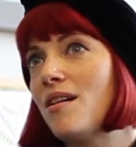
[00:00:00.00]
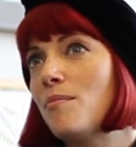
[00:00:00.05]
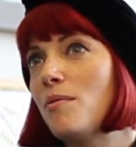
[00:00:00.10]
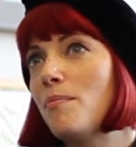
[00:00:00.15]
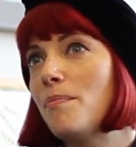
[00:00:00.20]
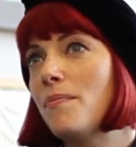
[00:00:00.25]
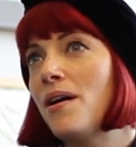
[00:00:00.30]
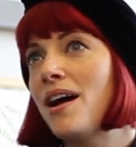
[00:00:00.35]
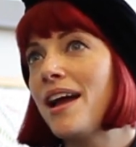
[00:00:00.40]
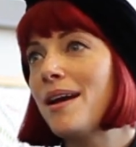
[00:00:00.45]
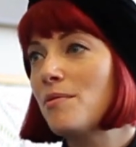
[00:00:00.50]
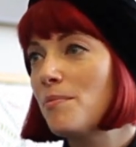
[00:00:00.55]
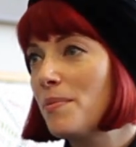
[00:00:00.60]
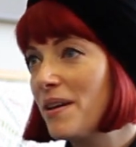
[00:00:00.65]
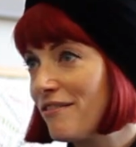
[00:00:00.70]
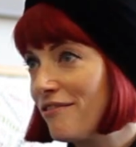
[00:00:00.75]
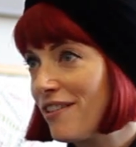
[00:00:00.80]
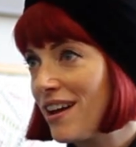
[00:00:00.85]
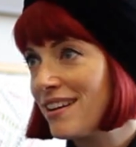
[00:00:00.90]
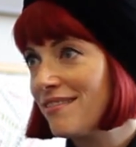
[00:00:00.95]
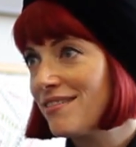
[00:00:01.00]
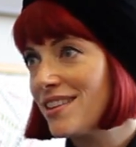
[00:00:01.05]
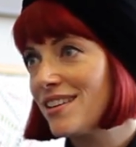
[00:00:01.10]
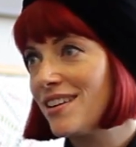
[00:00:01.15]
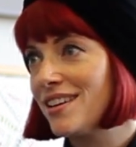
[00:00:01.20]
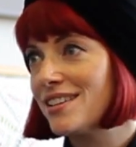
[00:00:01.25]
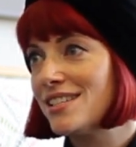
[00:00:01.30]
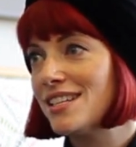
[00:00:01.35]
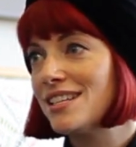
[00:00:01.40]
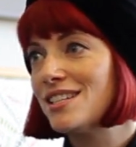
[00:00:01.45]
I am a big fan of the
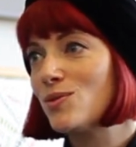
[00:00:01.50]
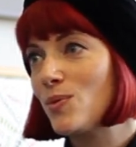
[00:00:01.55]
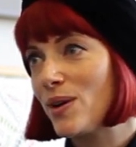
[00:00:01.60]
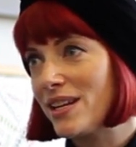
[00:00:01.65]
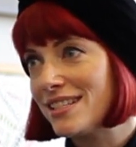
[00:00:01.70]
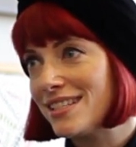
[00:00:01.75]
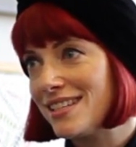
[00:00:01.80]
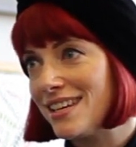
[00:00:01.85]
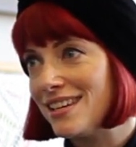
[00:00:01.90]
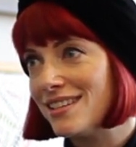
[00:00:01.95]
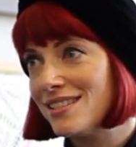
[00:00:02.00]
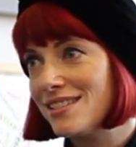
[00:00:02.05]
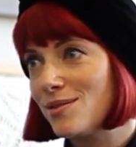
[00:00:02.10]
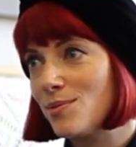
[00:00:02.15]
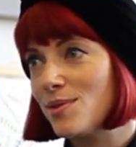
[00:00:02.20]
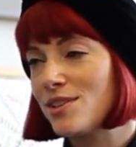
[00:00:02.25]
1920s,